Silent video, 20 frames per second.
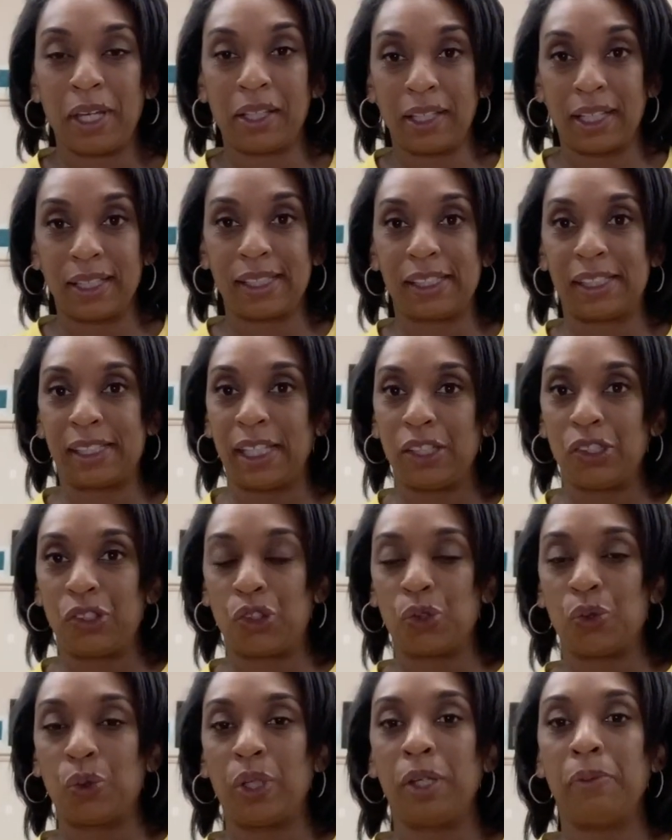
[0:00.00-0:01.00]
I'd like to thank
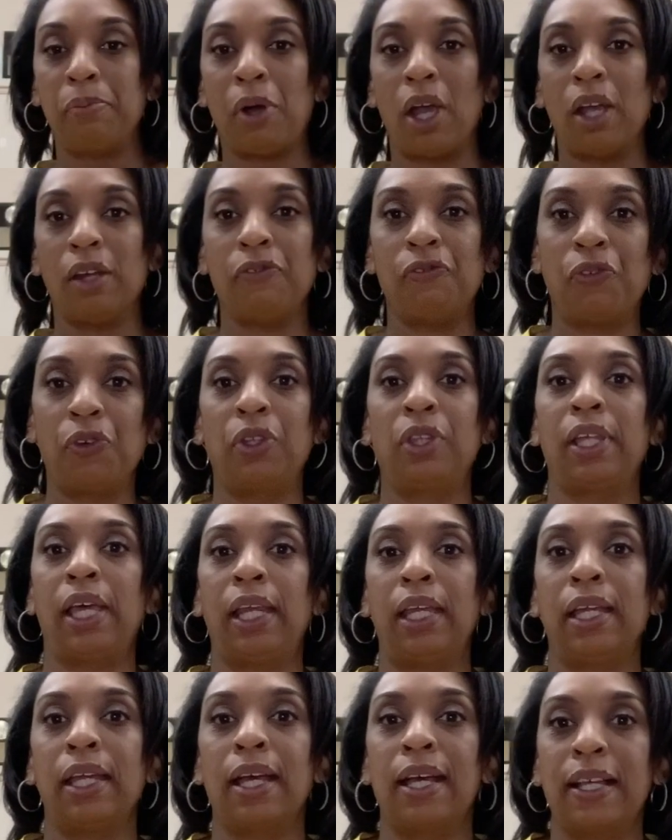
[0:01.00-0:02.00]
Julie Martin for
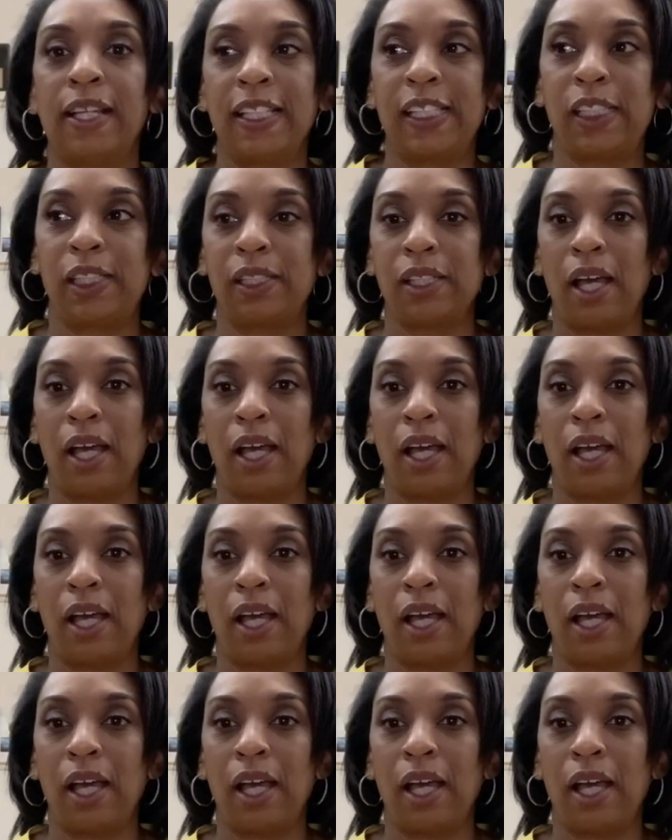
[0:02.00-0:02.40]
letting us